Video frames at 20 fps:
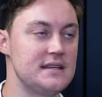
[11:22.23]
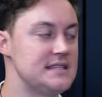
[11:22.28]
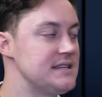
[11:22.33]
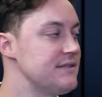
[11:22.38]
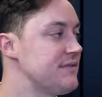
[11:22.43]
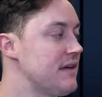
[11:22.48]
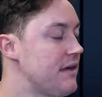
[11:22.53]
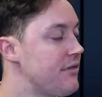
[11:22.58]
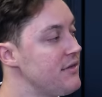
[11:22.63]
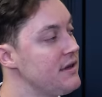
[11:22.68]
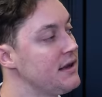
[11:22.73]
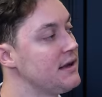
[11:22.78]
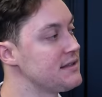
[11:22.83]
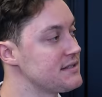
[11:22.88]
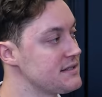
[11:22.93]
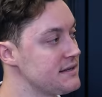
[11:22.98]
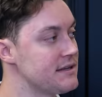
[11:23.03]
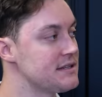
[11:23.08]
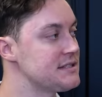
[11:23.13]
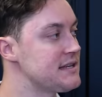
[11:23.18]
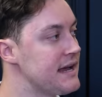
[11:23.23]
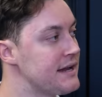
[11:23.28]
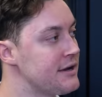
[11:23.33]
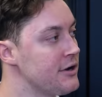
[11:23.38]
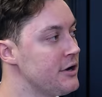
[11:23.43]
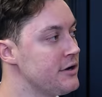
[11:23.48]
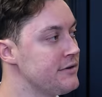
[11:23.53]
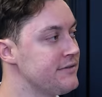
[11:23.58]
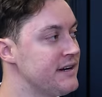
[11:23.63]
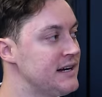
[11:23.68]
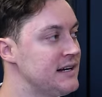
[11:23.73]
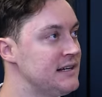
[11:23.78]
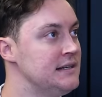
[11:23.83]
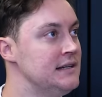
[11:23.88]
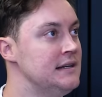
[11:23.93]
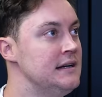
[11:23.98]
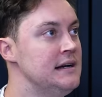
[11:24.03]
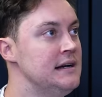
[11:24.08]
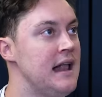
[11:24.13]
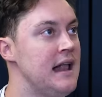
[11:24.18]
is if they think it's going to take over
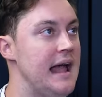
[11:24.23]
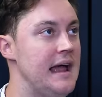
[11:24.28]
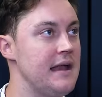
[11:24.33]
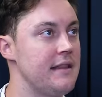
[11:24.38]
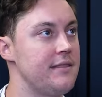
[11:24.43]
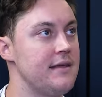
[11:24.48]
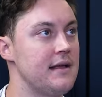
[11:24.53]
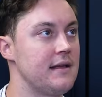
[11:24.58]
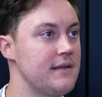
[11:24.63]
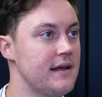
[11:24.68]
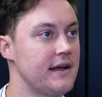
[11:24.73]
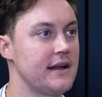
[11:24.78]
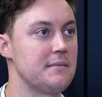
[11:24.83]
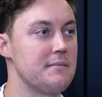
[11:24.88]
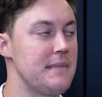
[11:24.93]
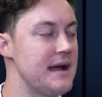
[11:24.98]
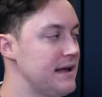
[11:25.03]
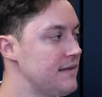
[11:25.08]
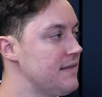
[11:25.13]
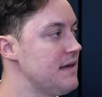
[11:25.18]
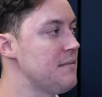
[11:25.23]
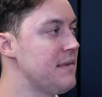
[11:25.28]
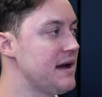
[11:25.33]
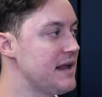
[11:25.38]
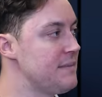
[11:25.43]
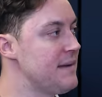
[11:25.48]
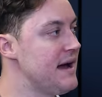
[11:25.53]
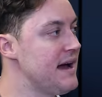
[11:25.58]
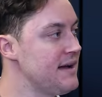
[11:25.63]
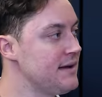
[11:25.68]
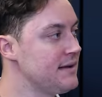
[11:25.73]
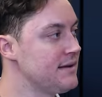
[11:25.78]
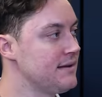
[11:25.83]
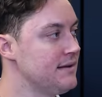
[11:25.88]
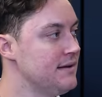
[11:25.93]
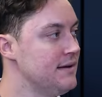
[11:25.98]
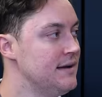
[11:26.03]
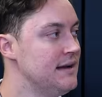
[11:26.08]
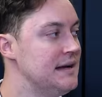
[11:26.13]
and think they're going to make their money back,